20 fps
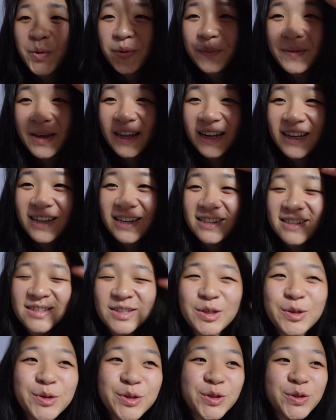We made it
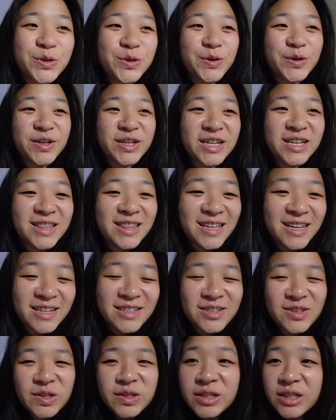to New York.
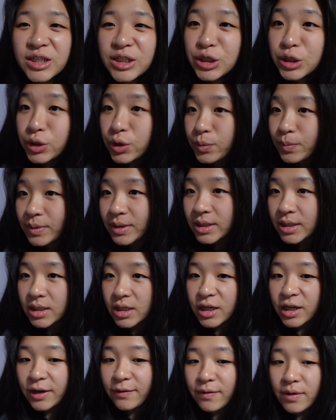Things are a little bit
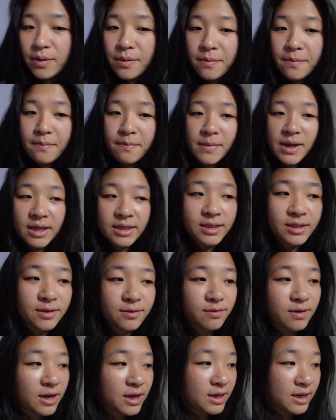of a
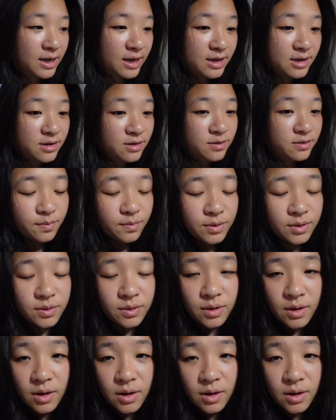mess right now, but